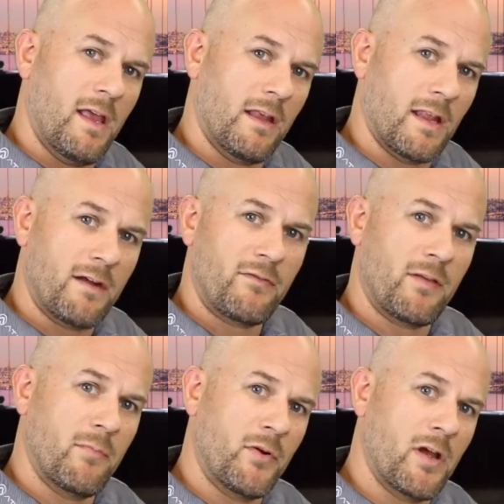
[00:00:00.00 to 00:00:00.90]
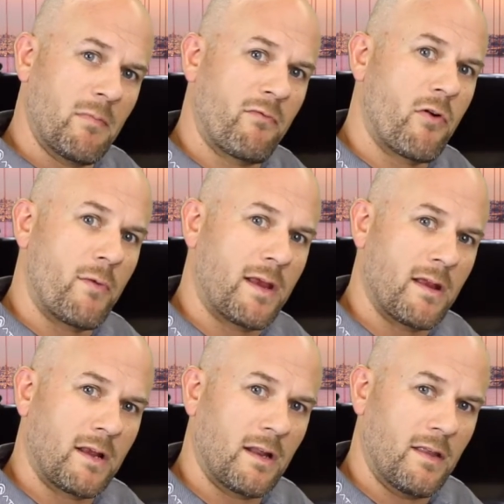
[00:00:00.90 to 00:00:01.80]
and let everything boot up before we
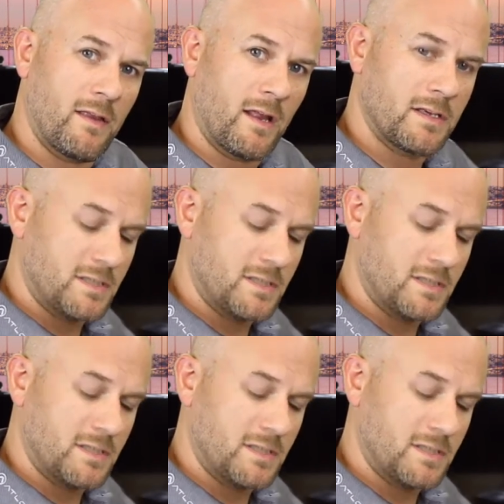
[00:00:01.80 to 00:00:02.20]
connect any of the